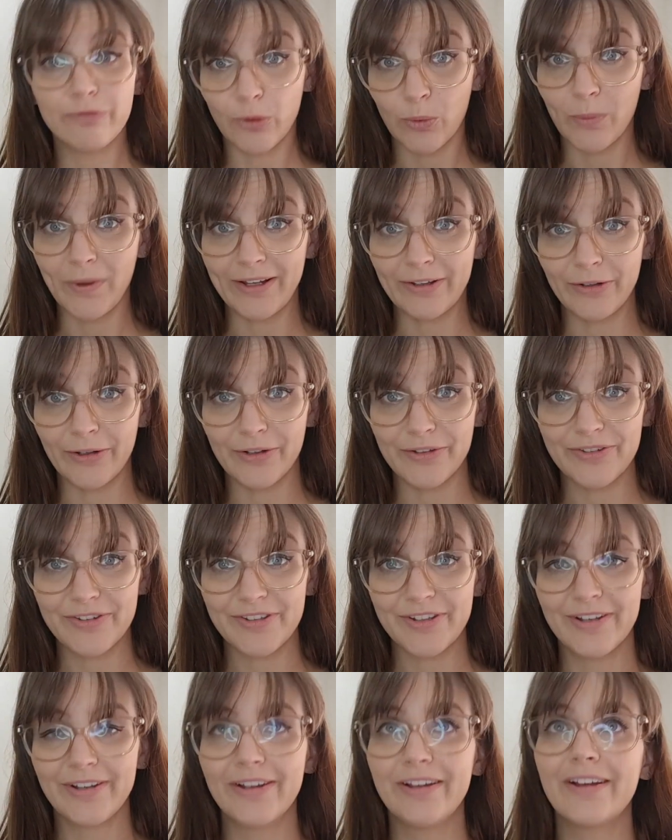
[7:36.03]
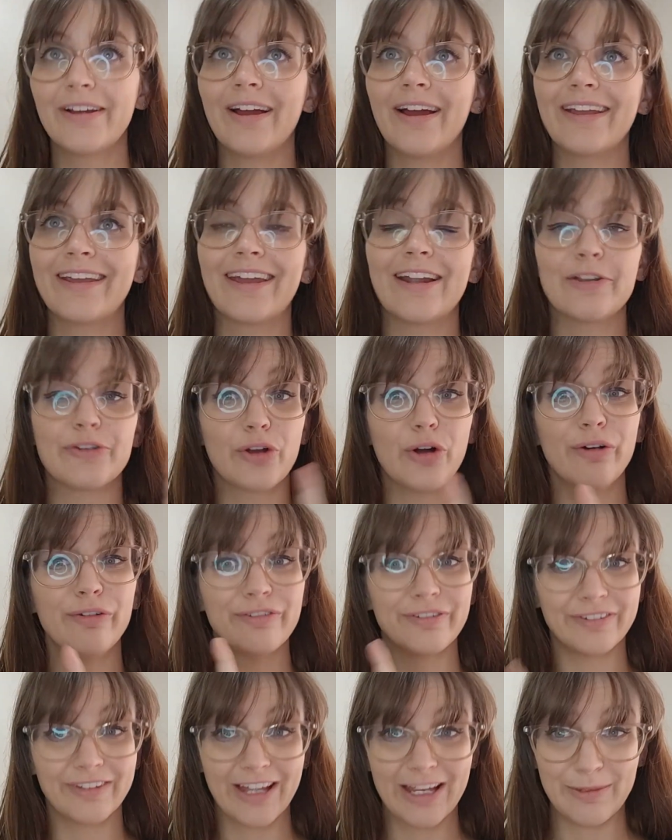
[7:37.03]
for weight loss. Again, it's
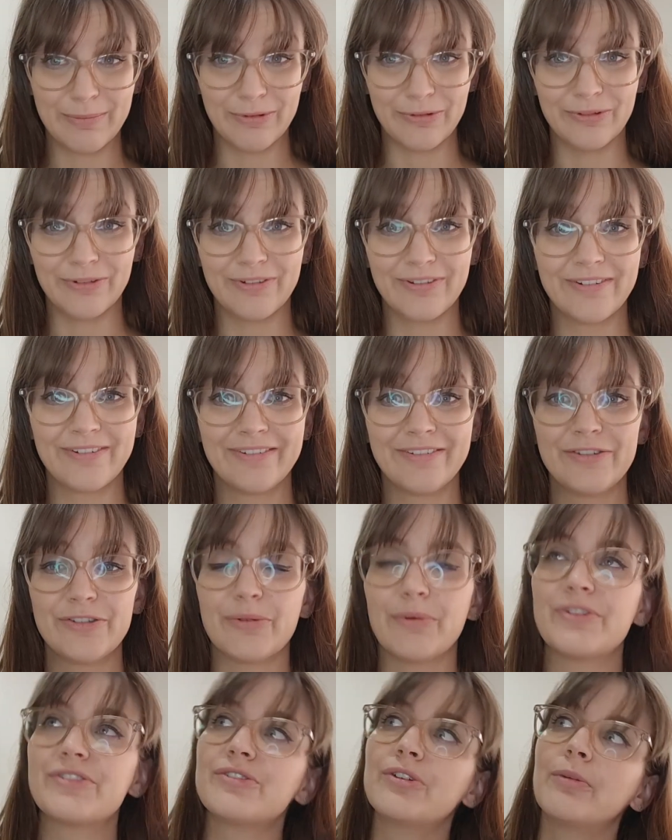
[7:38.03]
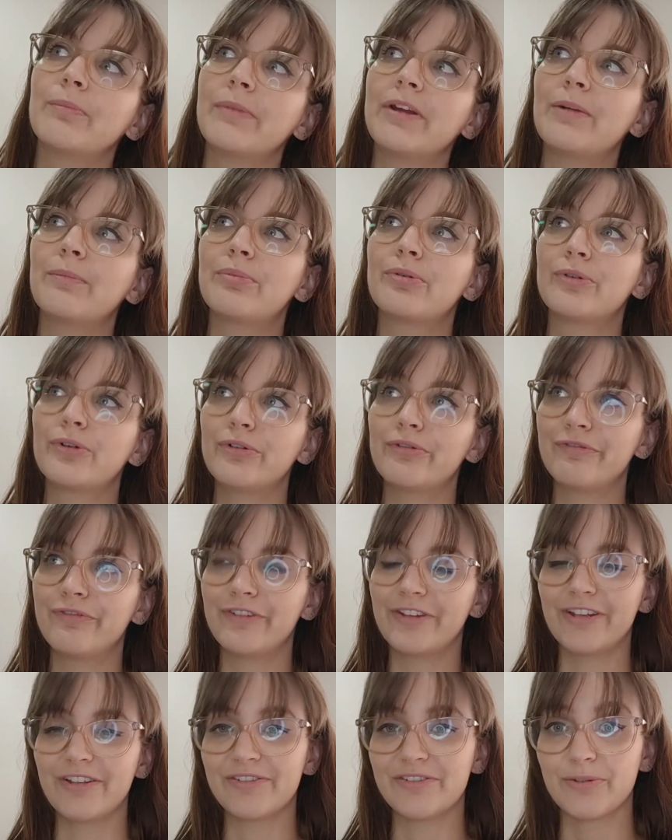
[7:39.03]
off-label, so it's not been
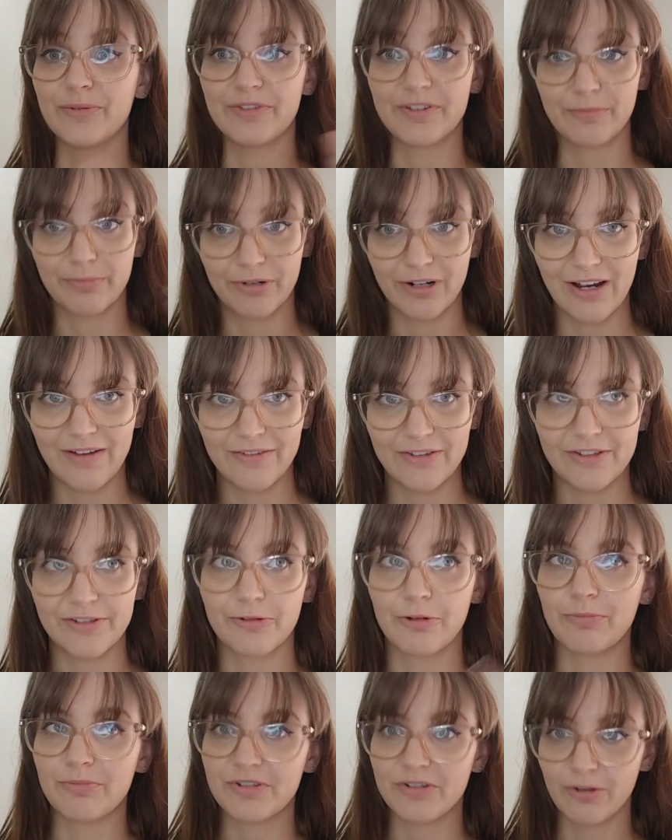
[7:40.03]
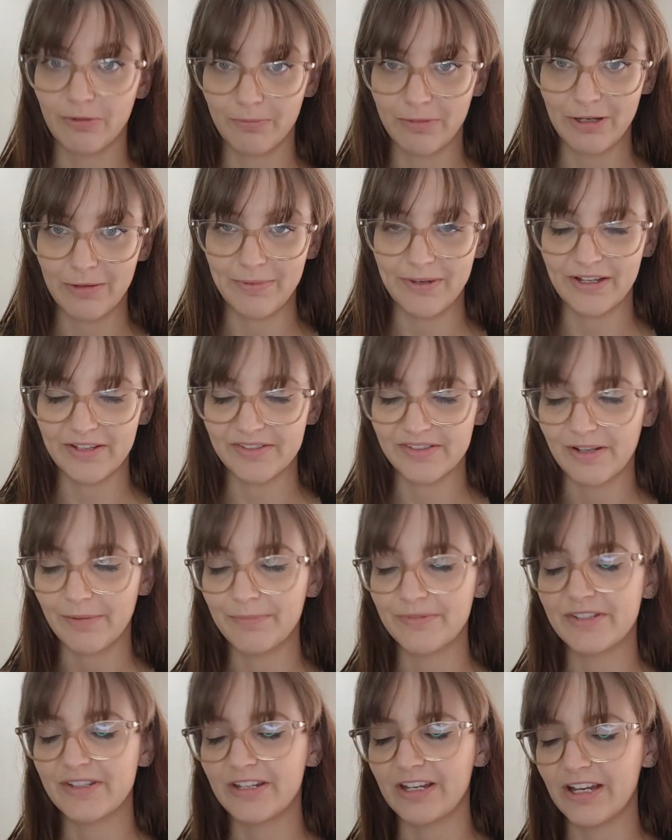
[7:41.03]
approved for this, so it's a private script, not PBS
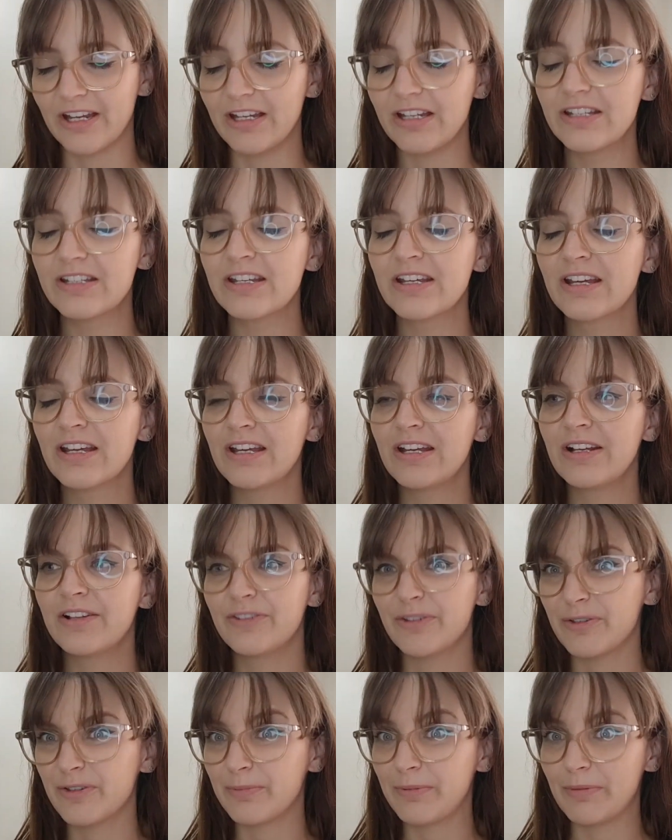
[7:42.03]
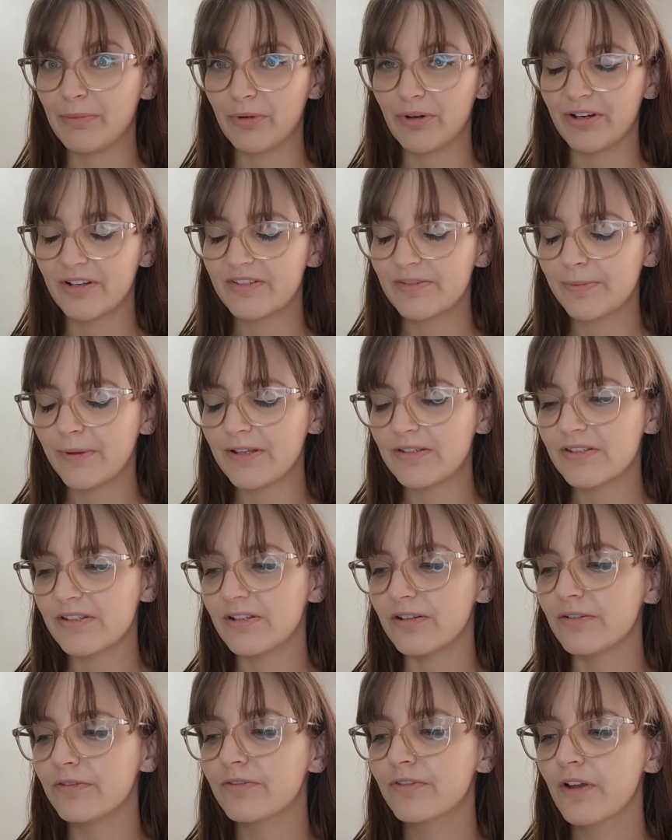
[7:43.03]
subsidied, so it's a bit more
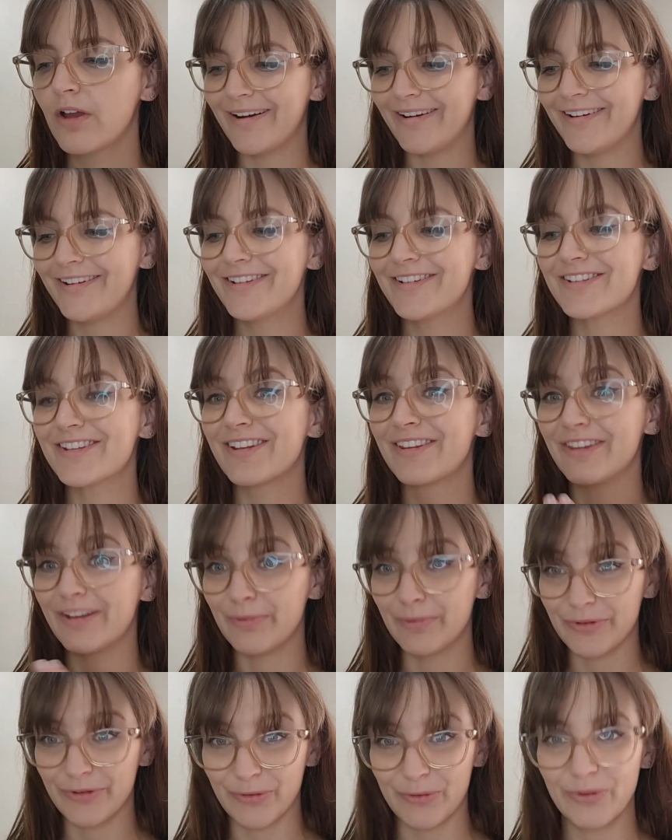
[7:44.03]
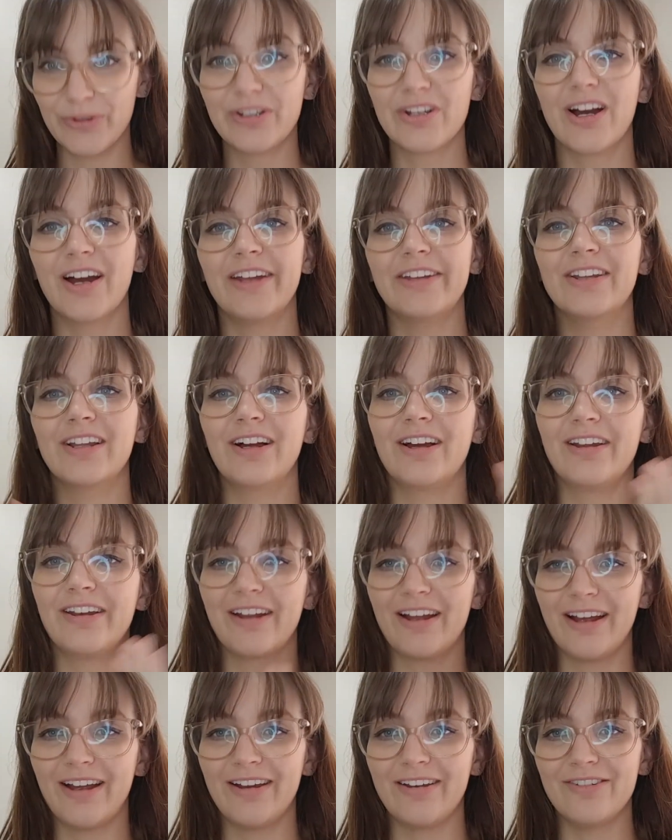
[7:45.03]
expensive. But there was a good
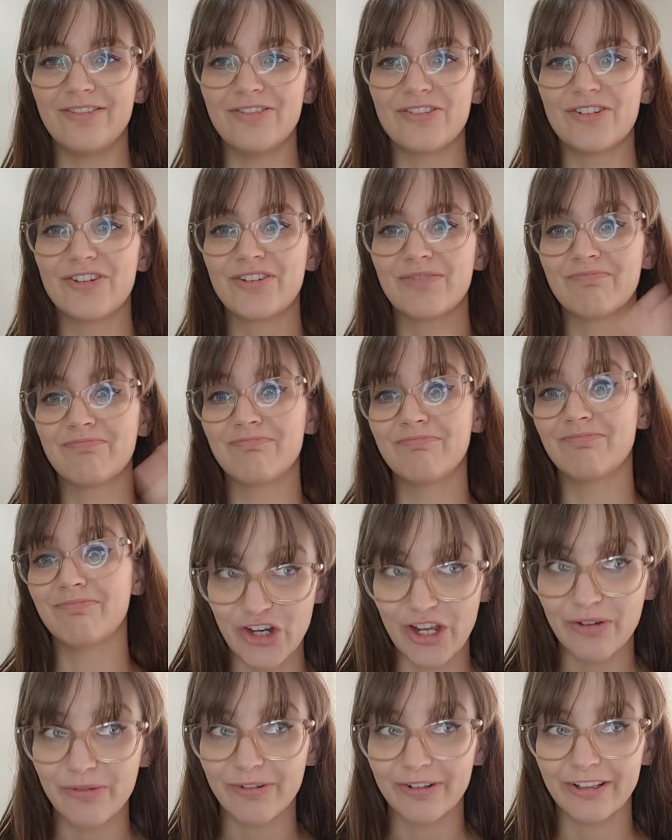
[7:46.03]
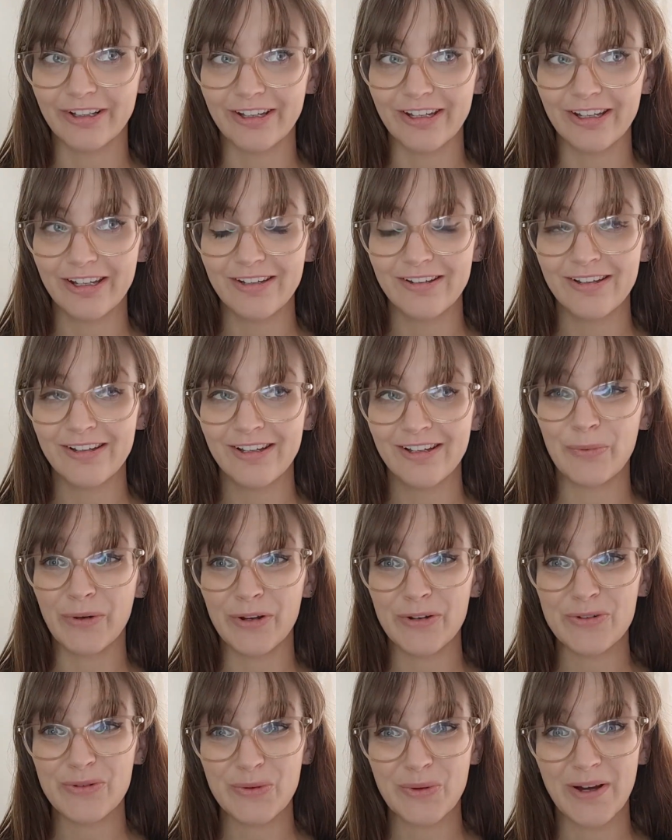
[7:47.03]
guideline, and generally it
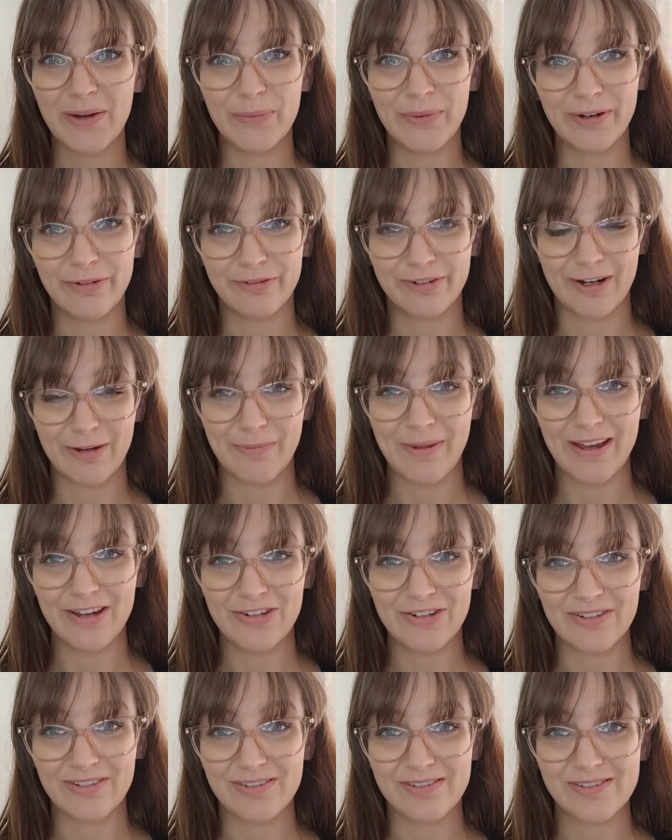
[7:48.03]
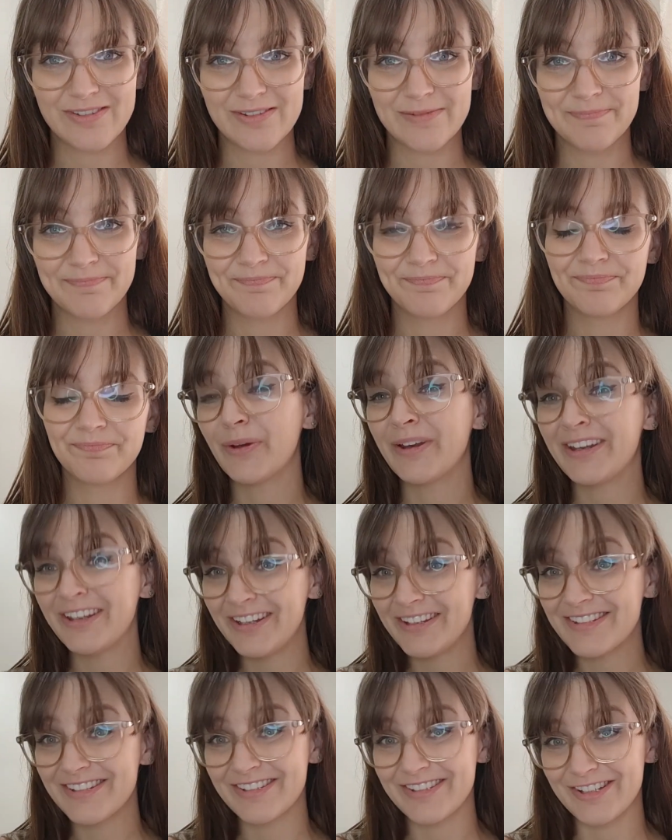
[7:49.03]
worked quite well for our patients. So I
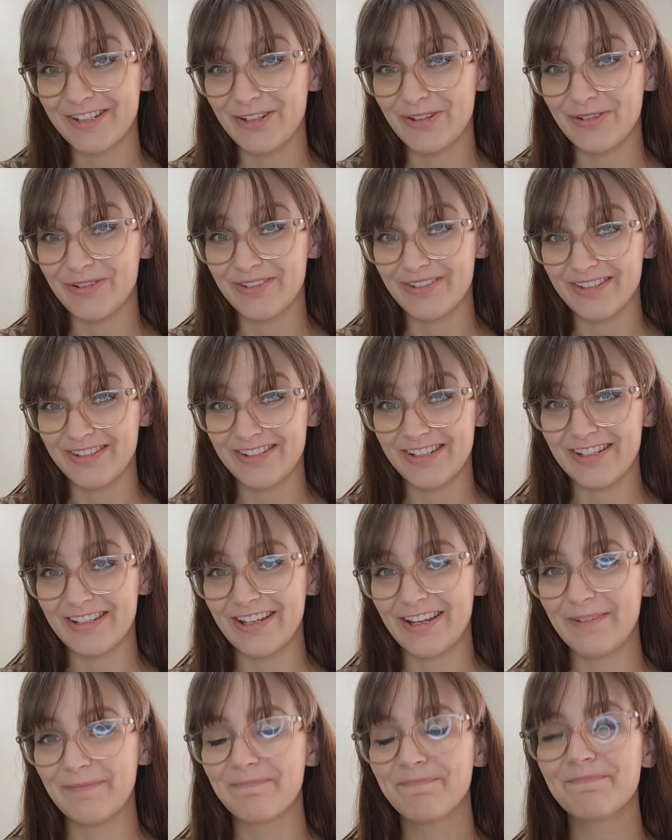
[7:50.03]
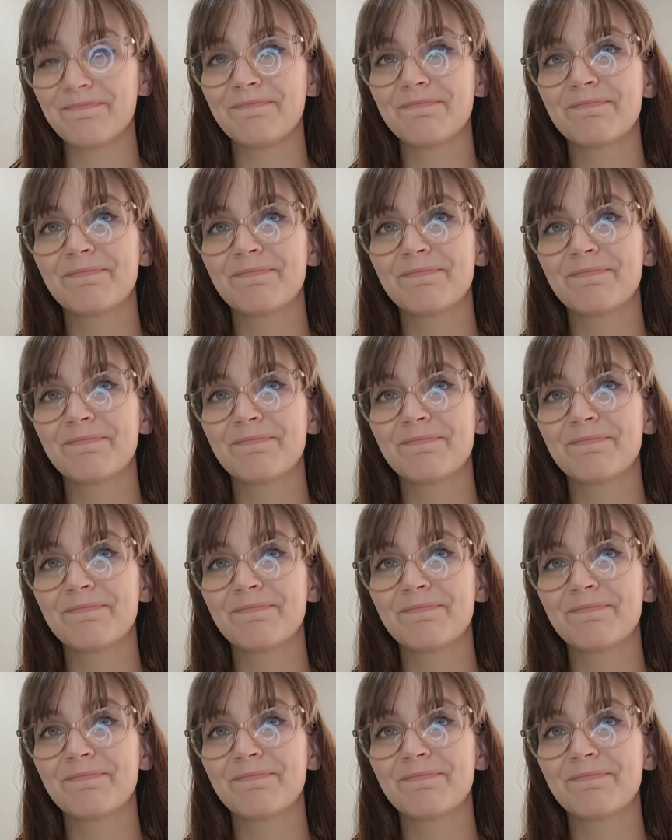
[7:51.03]
need to see that.